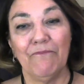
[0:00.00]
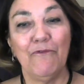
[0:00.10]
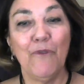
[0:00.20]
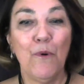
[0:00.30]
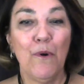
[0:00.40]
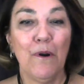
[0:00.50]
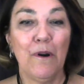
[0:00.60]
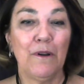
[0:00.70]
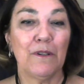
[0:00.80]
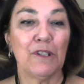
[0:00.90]

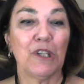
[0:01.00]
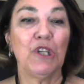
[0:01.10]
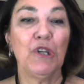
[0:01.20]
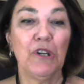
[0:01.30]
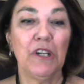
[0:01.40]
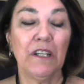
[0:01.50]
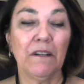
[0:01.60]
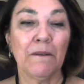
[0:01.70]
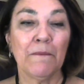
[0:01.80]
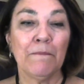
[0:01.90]
for
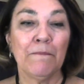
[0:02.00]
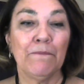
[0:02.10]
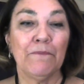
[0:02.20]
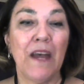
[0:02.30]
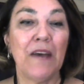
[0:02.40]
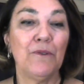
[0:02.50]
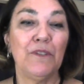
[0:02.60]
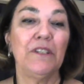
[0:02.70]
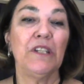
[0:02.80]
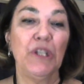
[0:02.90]
securing not
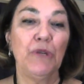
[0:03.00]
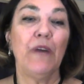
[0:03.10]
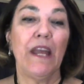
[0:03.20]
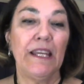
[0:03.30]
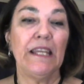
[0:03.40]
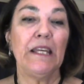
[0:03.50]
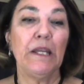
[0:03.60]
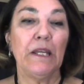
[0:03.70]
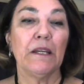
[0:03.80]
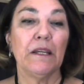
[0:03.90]
only the
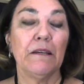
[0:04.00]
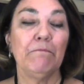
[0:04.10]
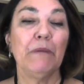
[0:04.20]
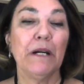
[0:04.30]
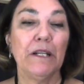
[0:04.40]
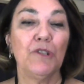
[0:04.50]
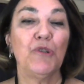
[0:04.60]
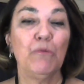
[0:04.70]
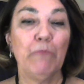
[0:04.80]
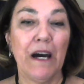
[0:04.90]
UAE, but
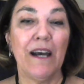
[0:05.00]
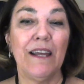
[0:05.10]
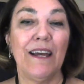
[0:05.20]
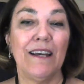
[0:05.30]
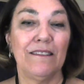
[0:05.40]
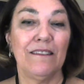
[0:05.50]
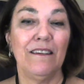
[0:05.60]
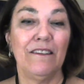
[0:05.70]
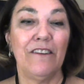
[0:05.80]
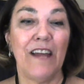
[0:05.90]
Dubai as
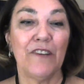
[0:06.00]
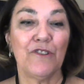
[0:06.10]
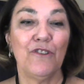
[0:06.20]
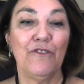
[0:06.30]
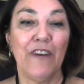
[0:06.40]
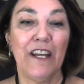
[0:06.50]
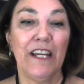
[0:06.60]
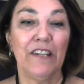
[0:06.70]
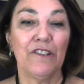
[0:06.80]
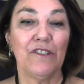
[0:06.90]
the international
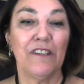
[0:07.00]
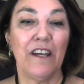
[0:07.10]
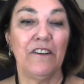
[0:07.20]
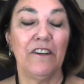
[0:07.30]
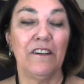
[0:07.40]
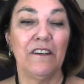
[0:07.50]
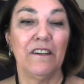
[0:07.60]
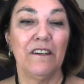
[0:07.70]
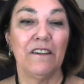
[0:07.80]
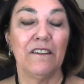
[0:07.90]
financial center,
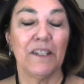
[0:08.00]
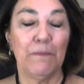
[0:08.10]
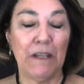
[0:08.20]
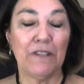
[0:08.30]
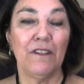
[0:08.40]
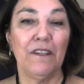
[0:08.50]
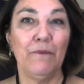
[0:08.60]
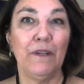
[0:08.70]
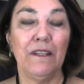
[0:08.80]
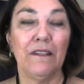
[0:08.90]
especially
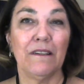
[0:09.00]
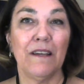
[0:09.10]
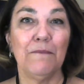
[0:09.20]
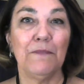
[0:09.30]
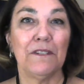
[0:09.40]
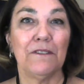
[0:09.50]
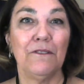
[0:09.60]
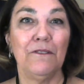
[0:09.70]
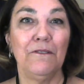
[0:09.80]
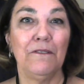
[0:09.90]
when it comes
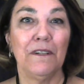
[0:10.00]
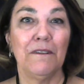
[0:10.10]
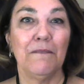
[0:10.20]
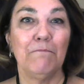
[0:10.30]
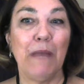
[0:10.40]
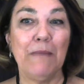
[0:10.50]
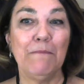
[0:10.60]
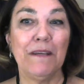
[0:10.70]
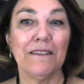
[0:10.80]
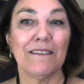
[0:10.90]
to
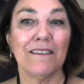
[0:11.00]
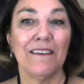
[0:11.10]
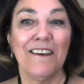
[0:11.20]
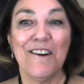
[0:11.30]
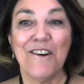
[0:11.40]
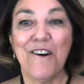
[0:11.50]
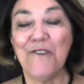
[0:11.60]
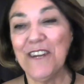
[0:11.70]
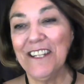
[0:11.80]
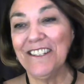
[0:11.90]
payments.
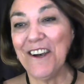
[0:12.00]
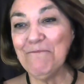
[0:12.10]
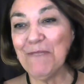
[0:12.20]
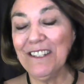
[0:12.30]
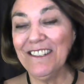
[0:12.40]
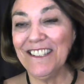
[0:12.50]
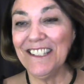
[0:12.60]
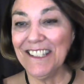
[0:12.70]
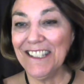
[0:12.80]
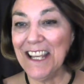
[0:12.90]
All right, I'm going to
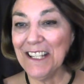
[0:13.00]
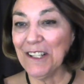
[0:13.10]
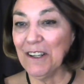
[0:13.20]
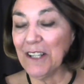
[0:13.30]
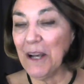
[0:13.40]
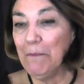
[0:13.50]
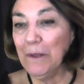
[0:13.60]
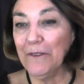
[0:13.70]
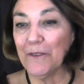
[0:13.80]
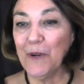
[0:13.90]
just take a
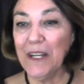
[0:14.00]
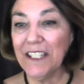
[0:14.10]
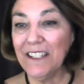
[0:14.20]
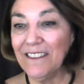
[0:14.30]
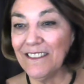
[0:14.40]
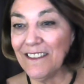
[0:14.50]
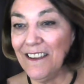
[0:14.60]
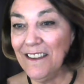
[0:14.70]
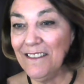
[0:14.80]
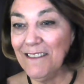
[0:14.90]
couple of questions,
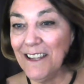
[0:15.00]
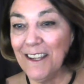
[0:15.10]
and